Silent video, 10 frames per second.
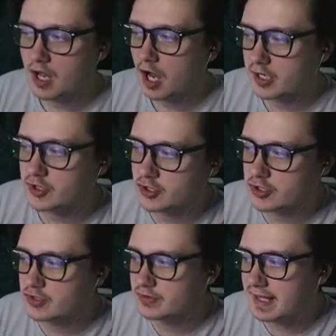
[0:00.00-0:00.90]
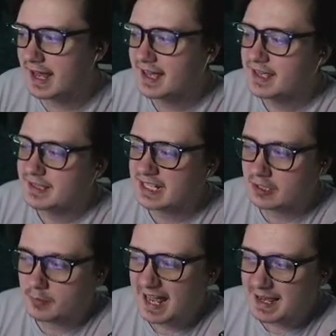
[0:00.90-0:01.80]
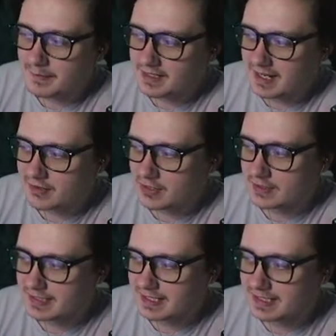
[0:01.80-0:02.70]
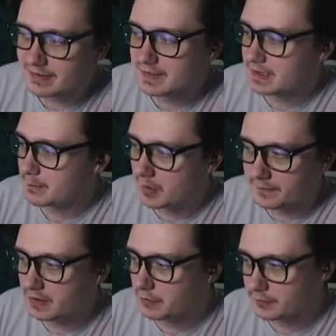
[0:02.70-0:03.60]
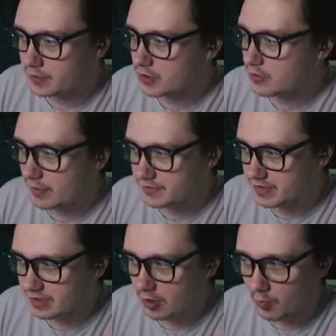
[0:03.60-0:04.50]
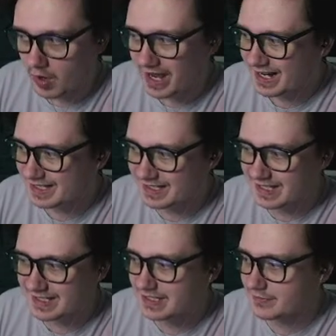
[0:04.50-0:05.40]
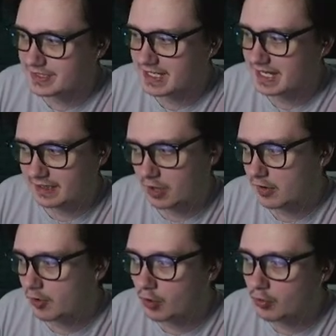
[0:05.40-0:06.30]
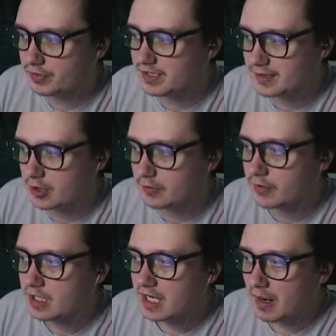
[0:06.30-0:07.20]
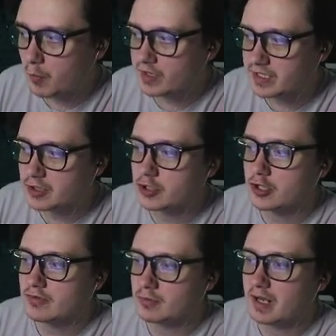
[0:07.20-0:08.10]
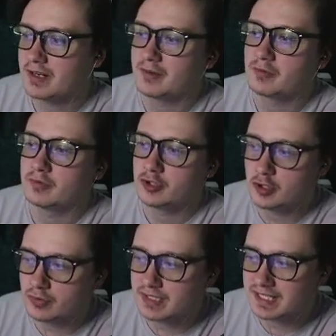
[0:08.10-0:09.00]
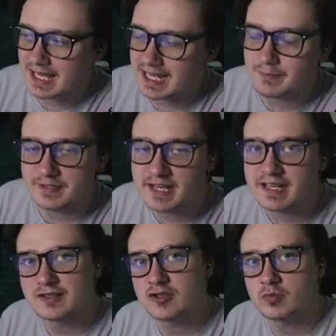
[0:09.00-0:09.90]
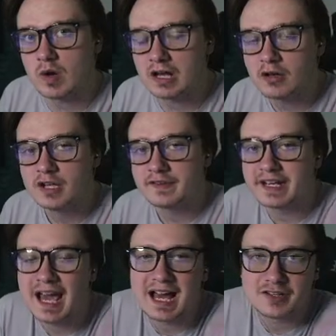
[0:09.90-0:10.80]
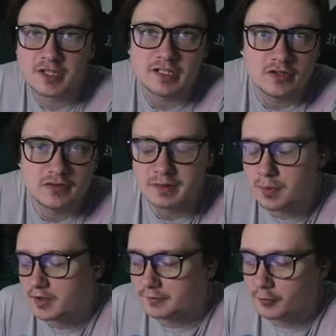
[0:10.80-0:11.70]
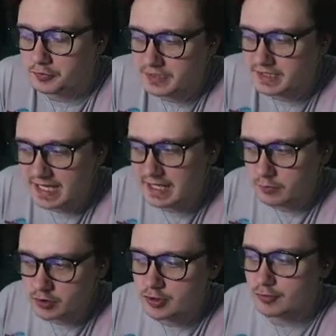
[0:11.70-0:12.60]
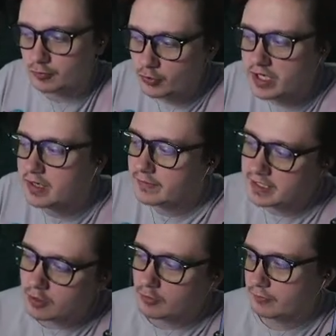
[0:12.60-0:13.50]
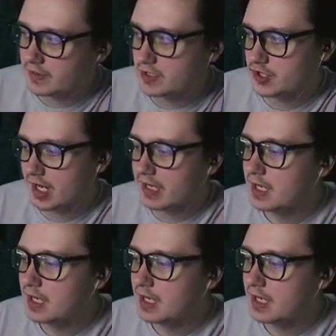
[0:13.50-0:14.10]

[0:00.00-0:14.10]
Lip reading: I can just use that. Then they got my aiming down sight sensitivity, my field of view, obviously I've got y-axis sensitivity gain, like I've got all this stuff. And what it can do as well, it will use the game settings as well that it actually uses by default in the game, which is a really cool feature.